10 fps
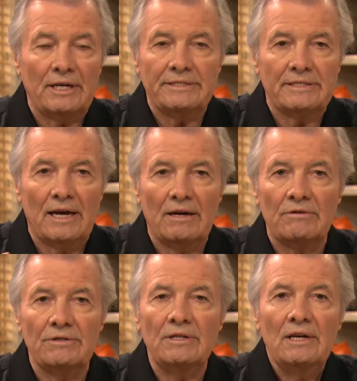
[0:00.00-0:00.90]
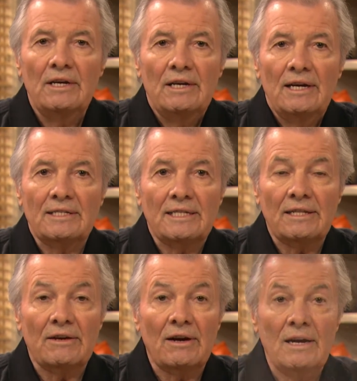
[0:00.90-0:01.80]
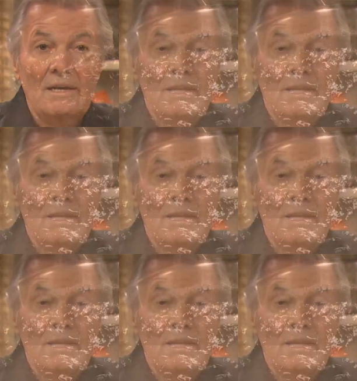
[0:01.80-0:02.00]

cast iron, etc.